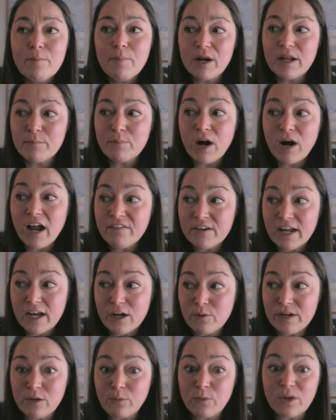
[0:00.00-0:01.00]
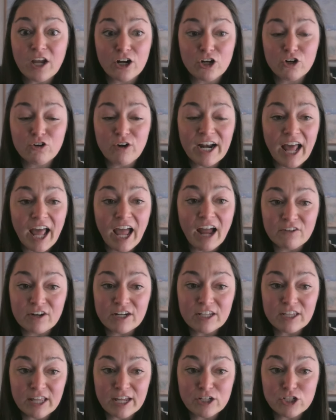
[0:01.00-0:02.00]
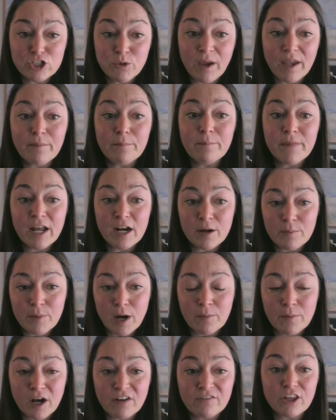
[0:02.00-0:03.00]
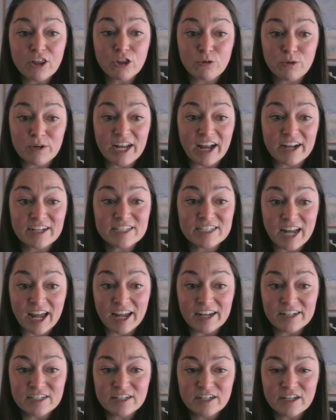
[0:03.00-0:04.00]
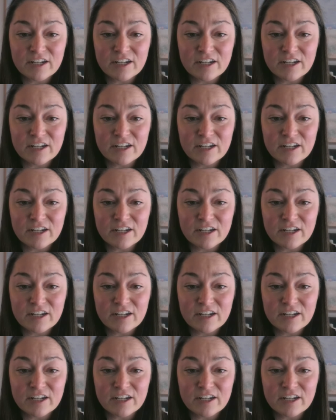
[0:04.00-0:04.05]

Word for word: But in private equity, we underwrite everything to a minimum of a 3x net.